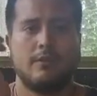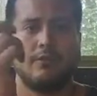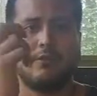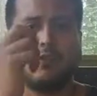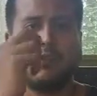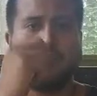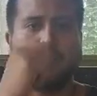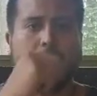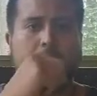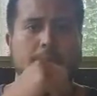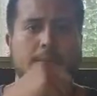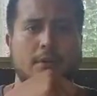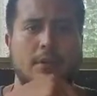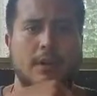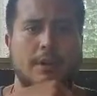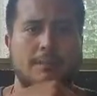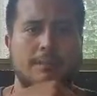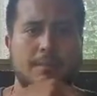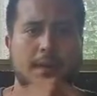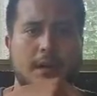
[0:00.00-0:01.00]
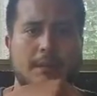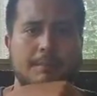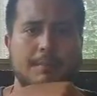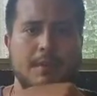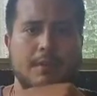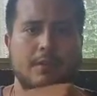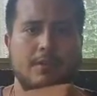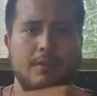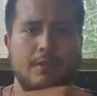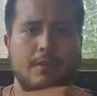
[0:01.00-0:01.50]
Just getting the blood
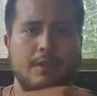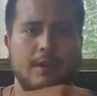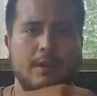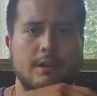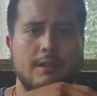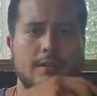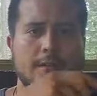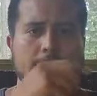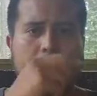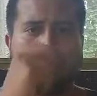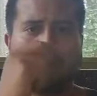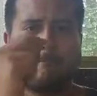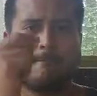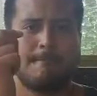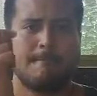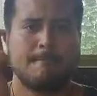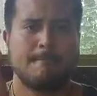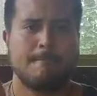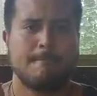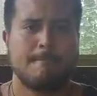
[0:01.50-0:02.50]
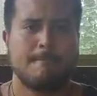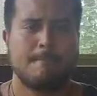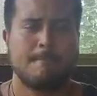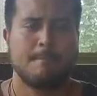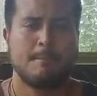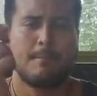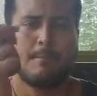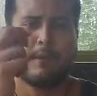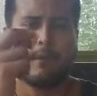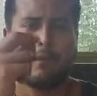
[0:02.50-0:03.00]
pumping to it.
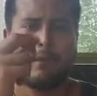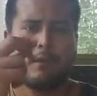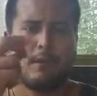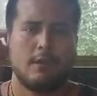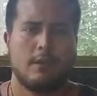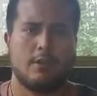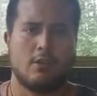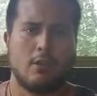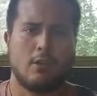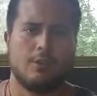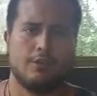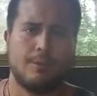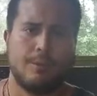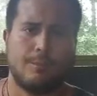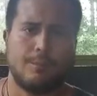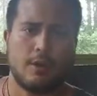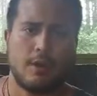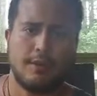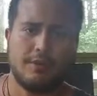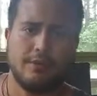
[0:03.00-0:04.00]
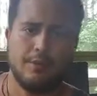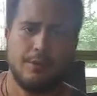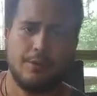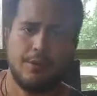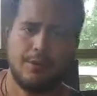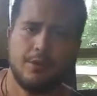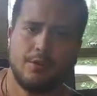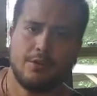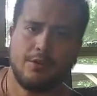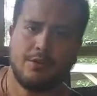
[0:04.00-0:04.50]
You're also pressing
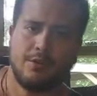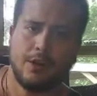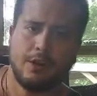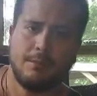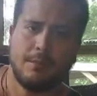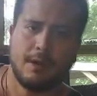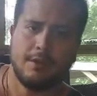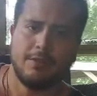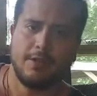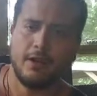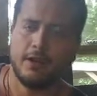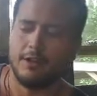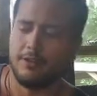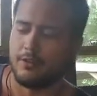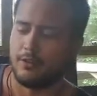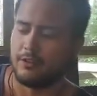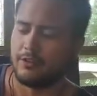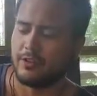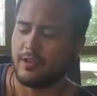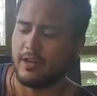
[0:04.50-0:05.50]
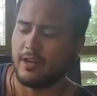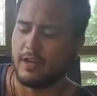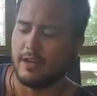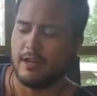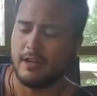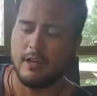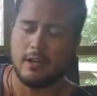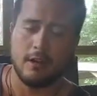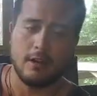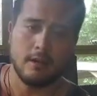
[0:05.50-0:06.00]
with your thumb on the underside
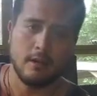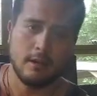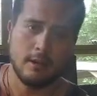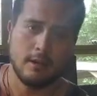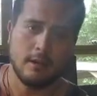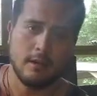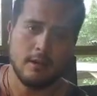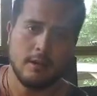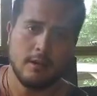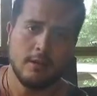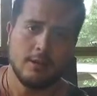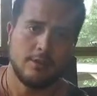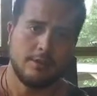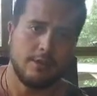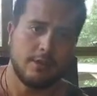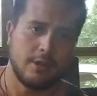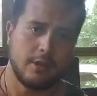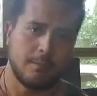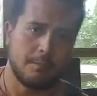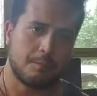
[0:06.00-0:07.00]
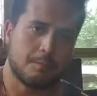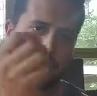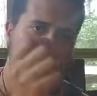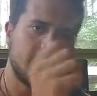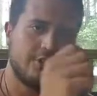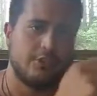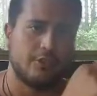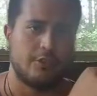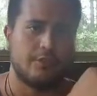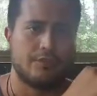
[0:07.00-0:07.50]
here. So you're getting
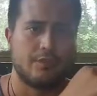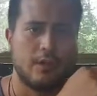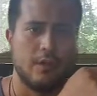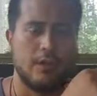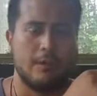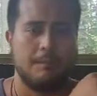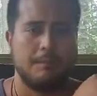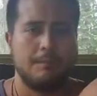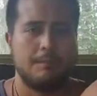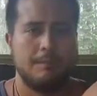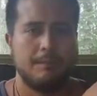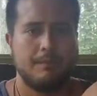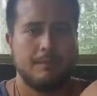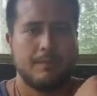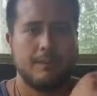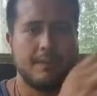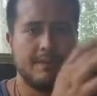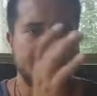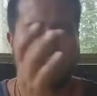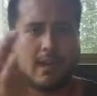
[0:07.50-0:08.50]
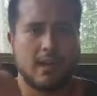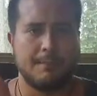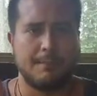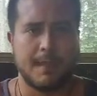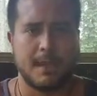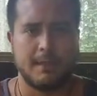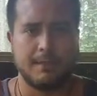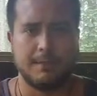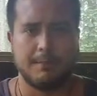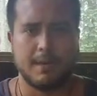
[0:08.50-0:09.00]
pressure from the top
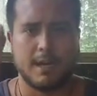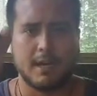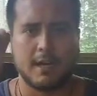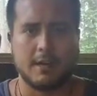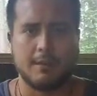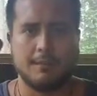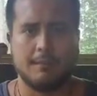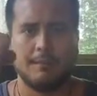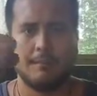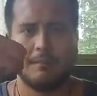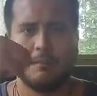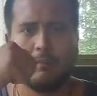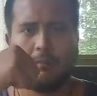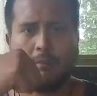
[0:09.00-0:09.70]
and the bottom.